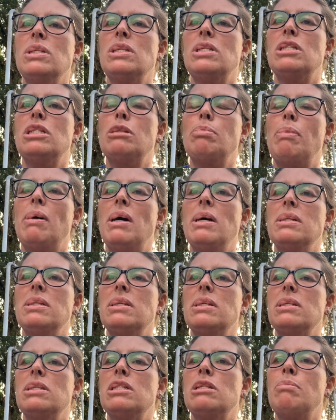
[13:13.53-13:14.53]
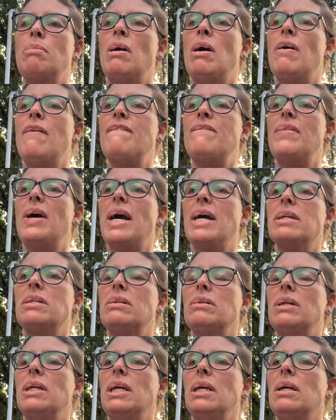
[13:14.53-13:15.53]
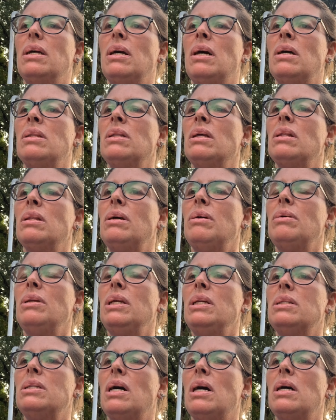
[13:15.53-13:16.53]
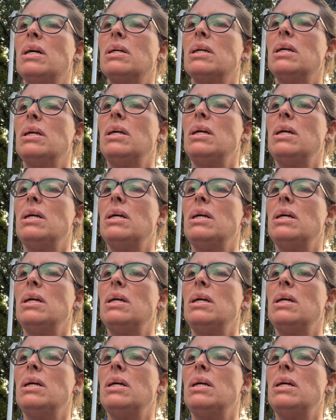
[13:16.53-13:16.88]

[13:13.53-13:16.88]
spots a small factory on the loading dock